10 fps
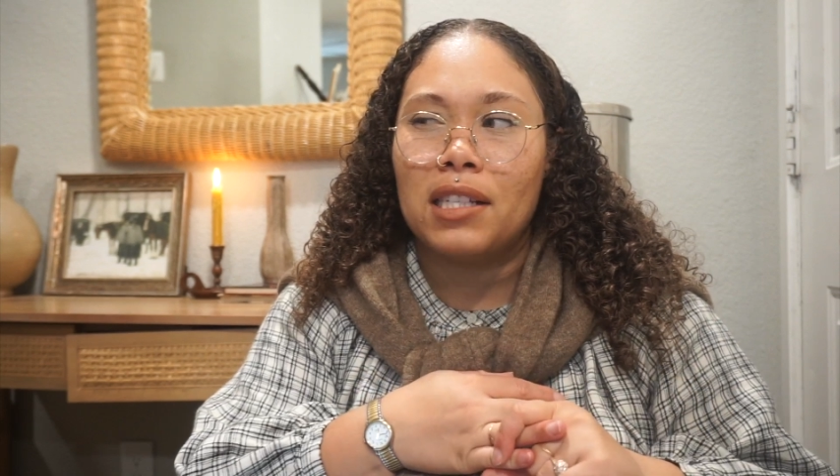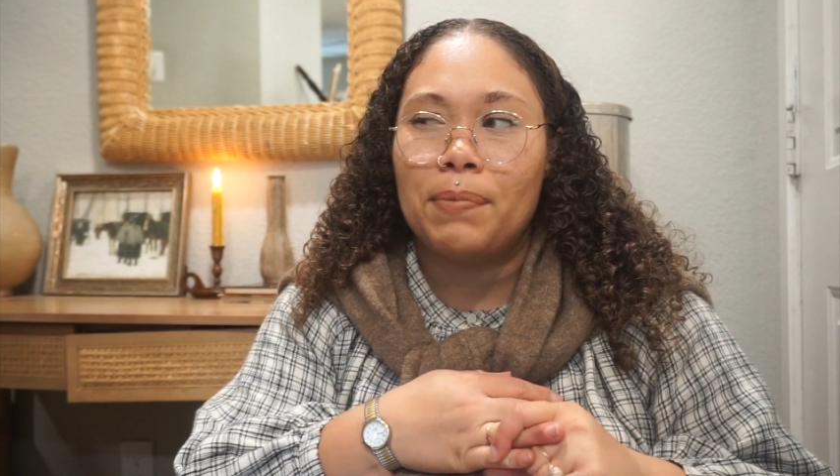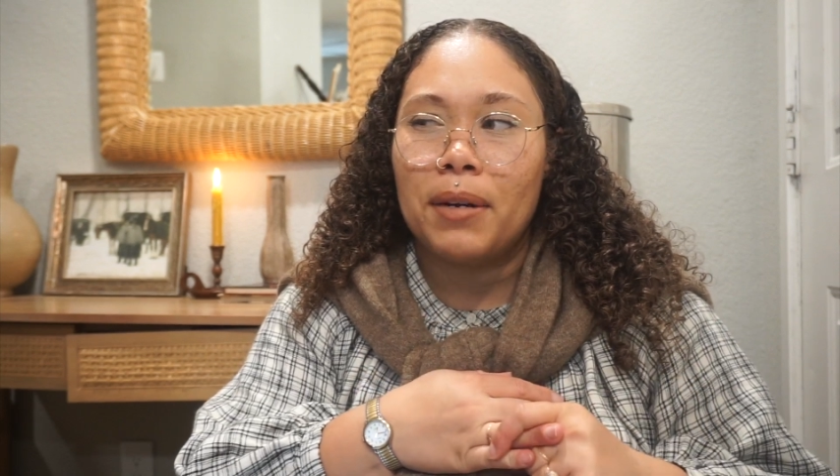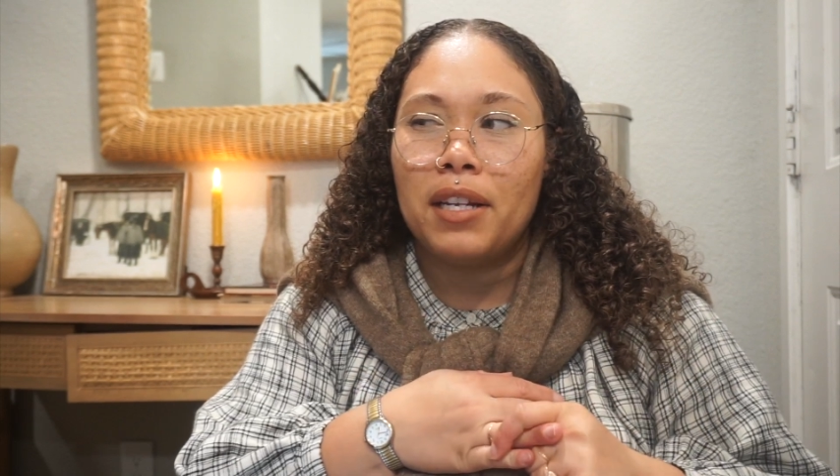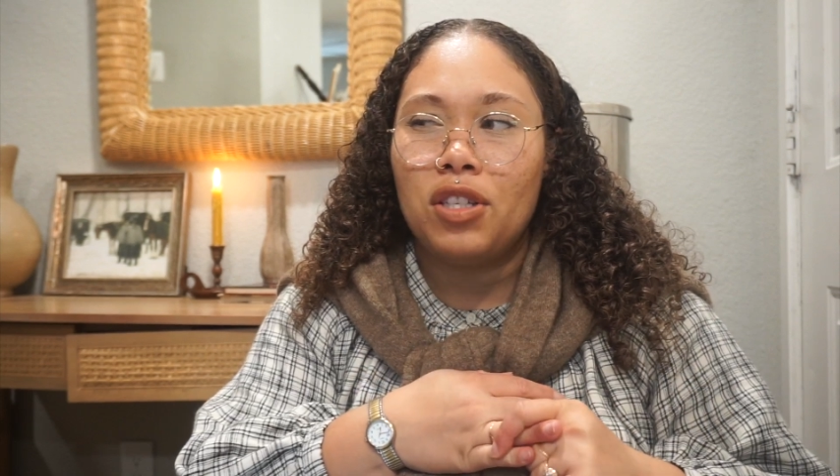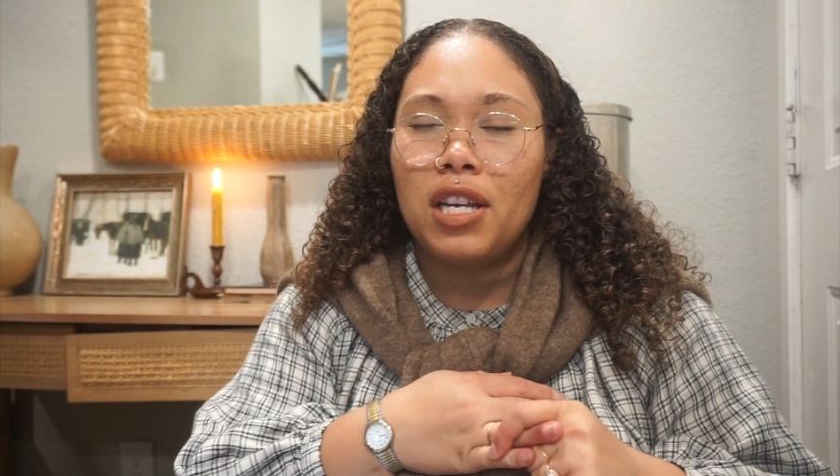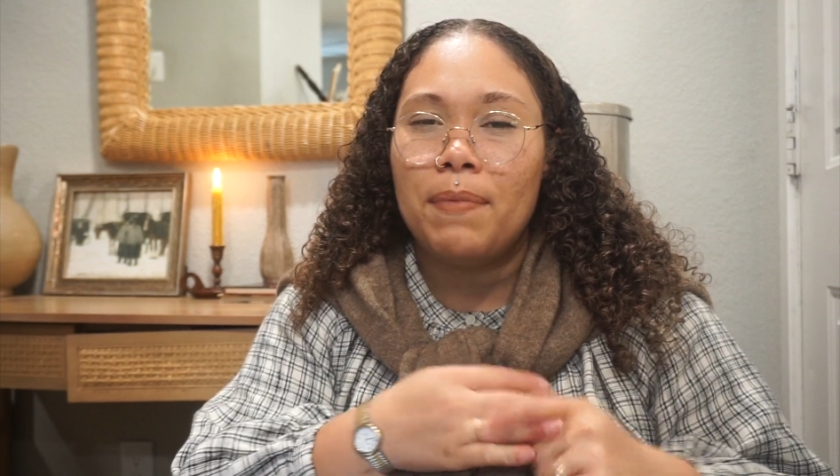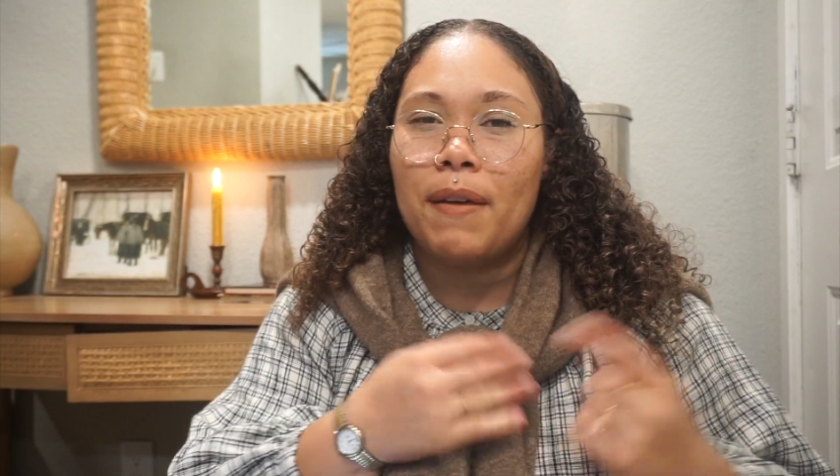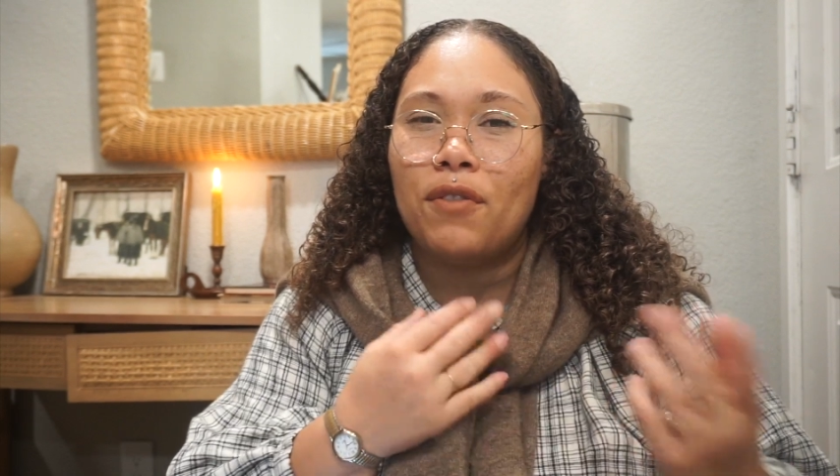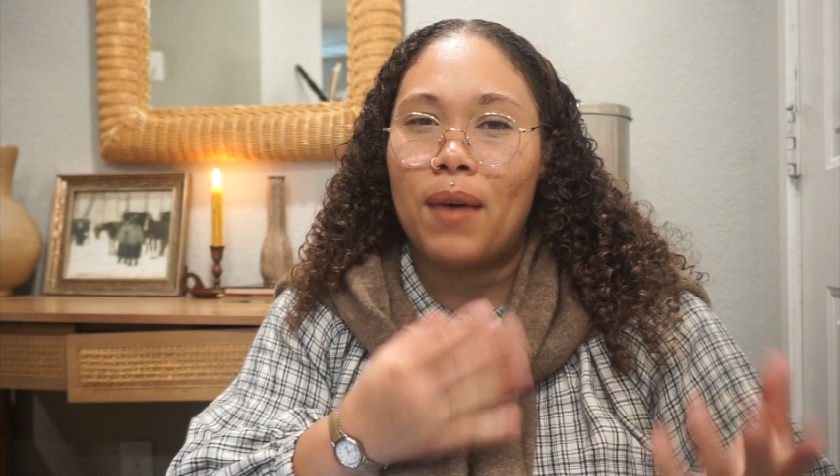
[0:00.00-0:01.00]
is pretty
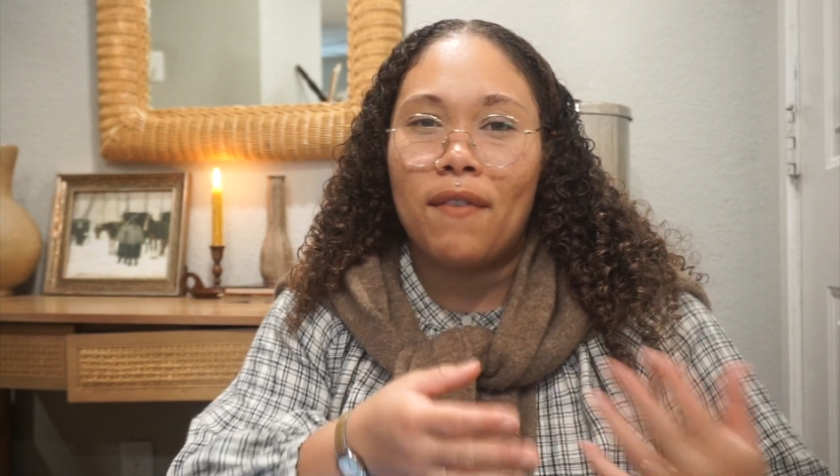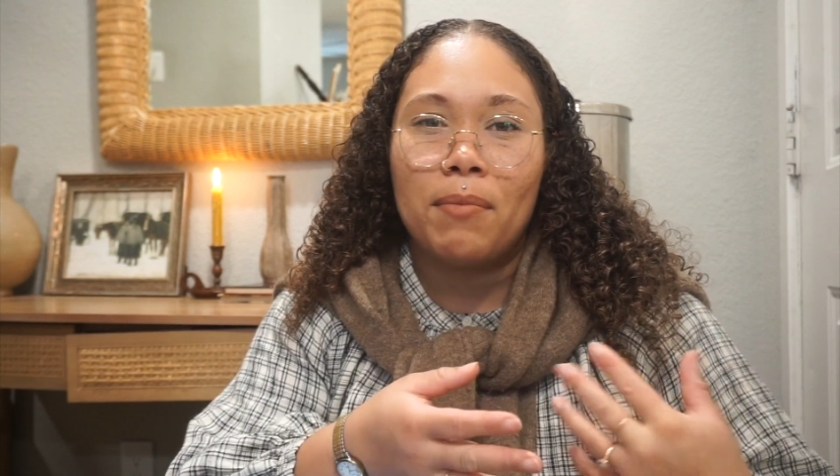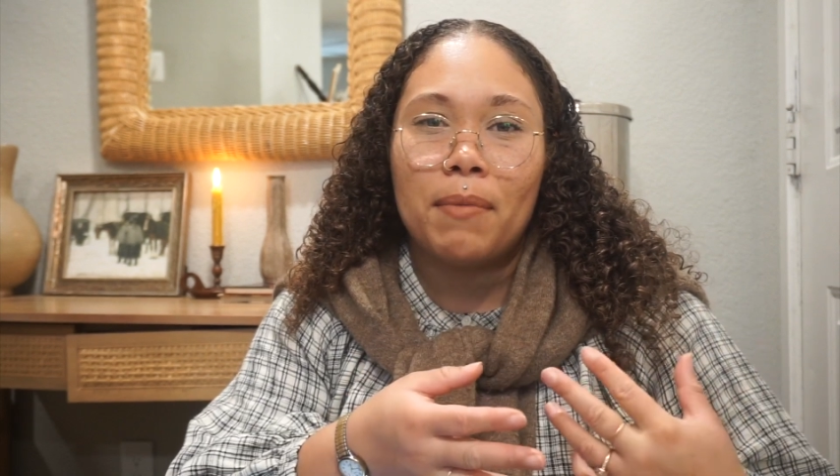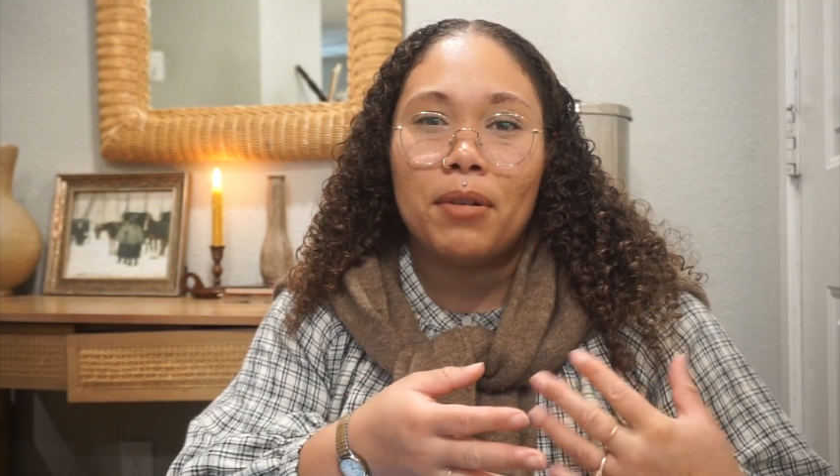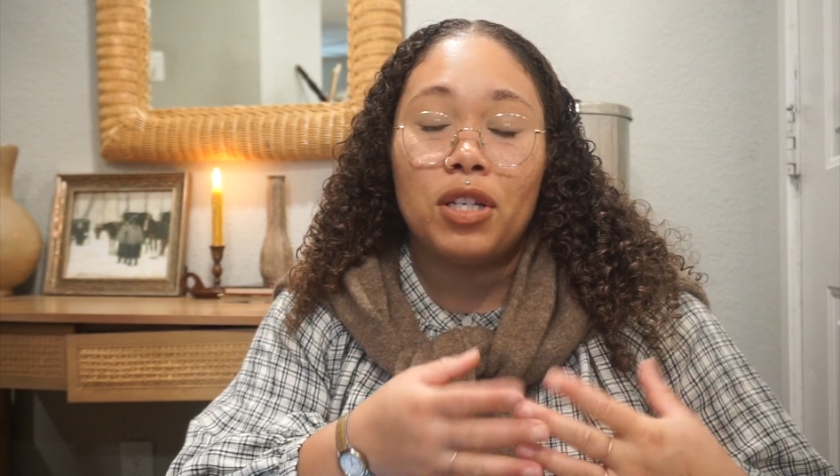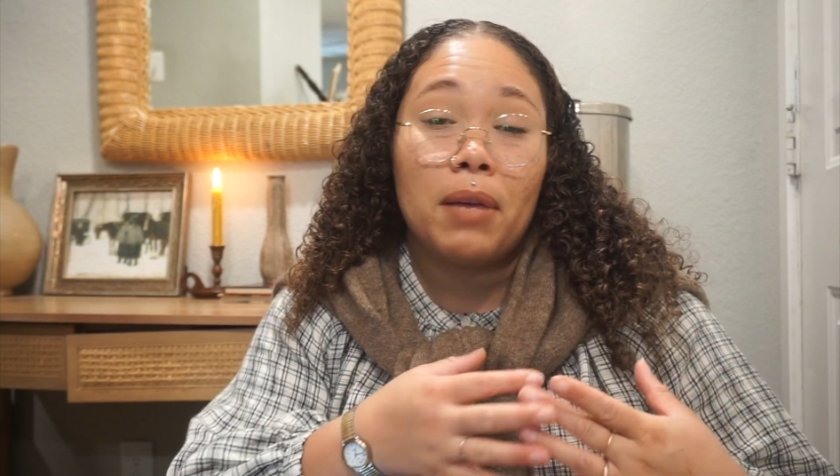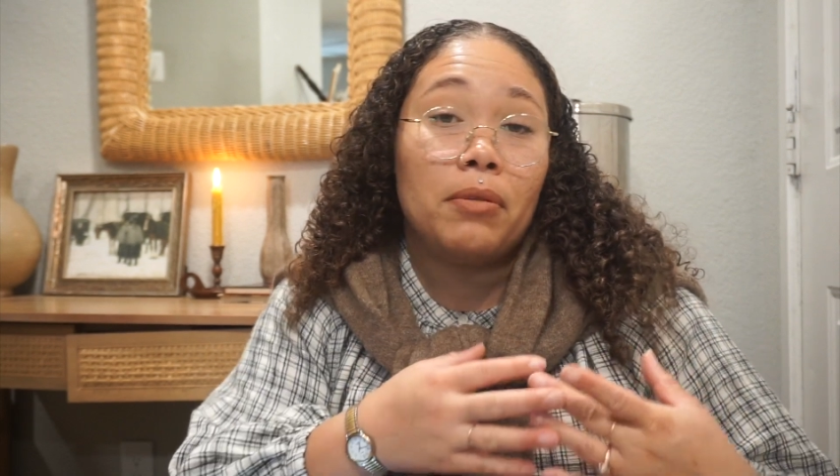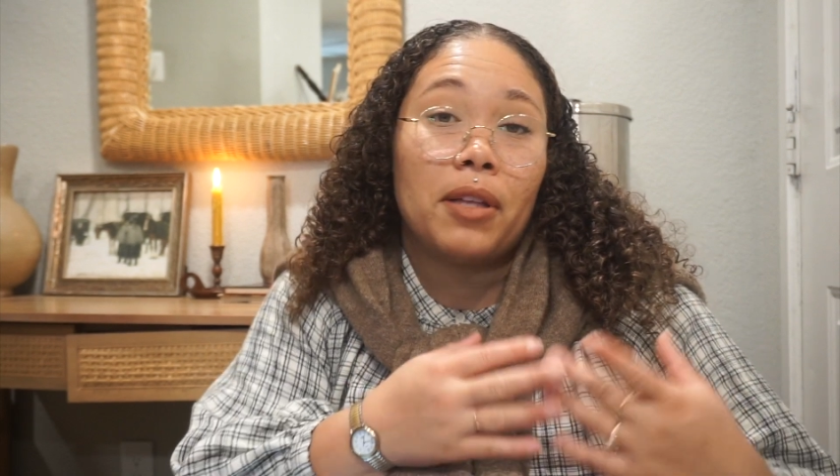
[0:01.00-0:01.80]
cheap if you have a membership.